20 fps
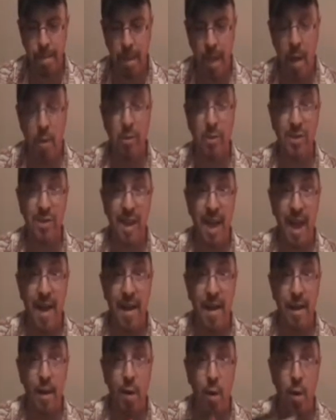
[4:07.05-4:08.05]
I was
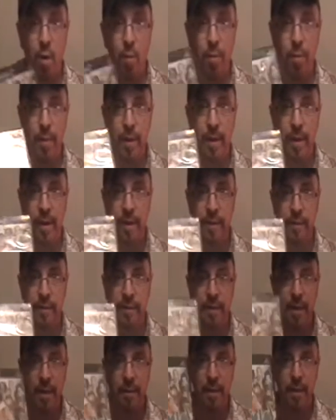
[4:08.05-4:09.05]
kind of hoping,
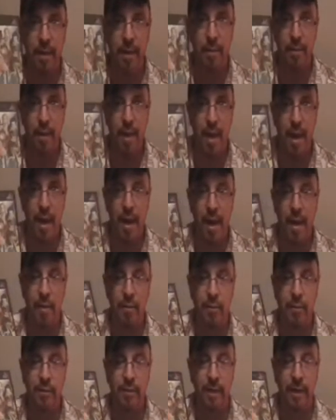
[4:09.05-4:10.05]
see, I'm getting bad, I
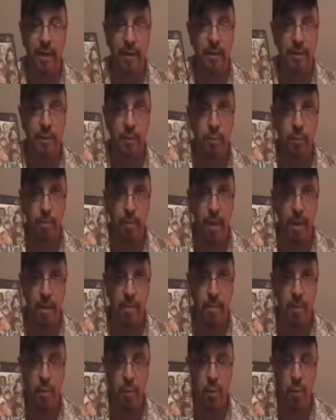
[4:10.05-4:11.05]
was thinking this might
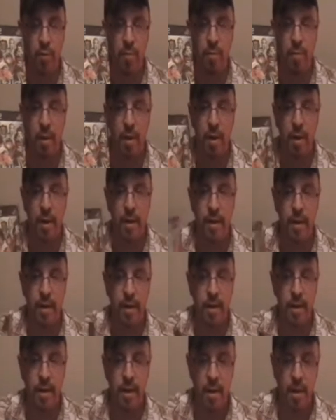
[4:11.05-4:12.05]
have been worth money.
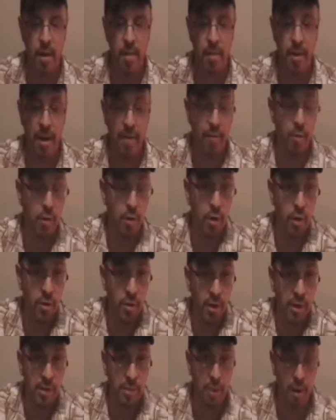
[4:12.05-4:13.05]
But I've heard good
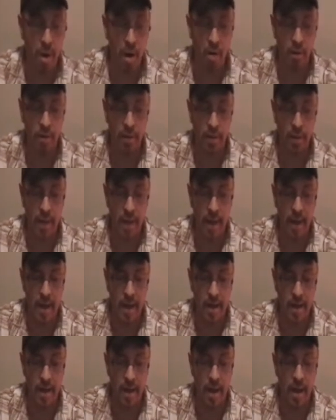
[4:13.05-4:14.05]
things about Art the
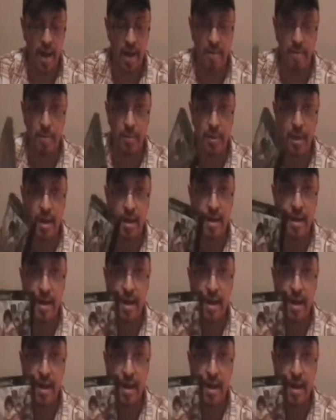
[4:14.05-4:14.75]
Lad. I haven't played it